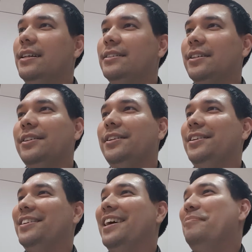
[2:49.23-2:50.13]
So
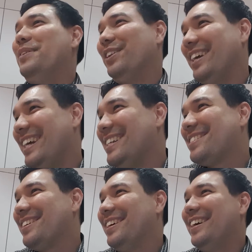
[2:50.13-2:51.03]
you're not
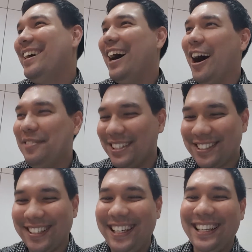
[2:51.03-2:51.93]
middle-aged,
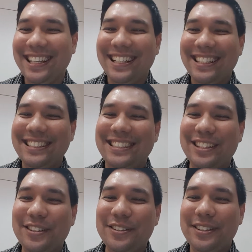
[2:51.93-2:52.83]
obviously.
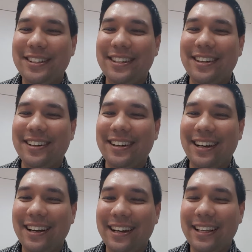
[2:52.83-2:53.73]
So you're
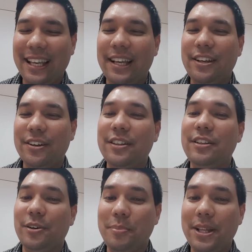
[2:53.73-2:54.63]
in
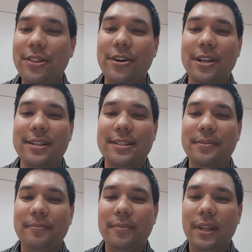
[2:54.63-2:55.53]
your mid-30s.
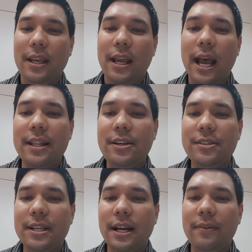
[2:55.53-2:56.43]
And then you
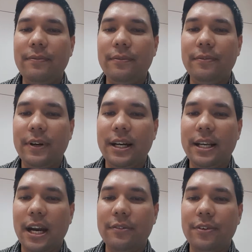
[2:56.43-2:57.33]
said, I'm very
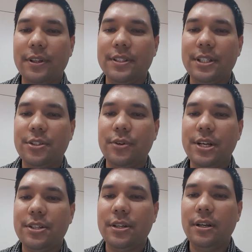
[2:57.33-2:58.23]
careful of the
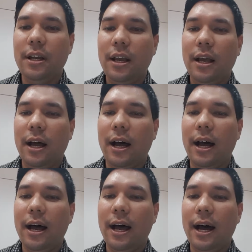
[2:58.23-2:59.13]
situation.
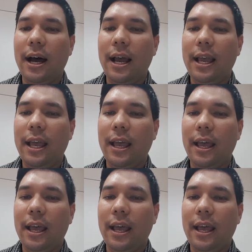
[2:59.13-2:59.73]
I